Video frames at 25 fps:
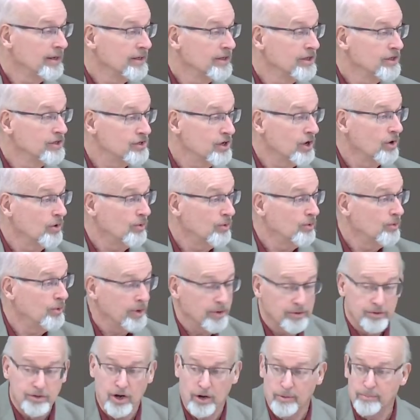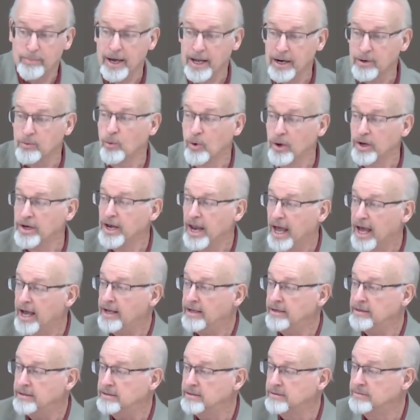So we were talking about it one night,
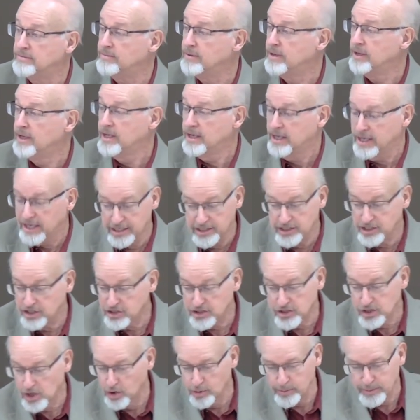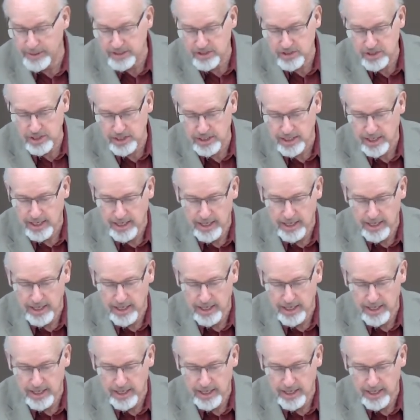and he just told me, he said,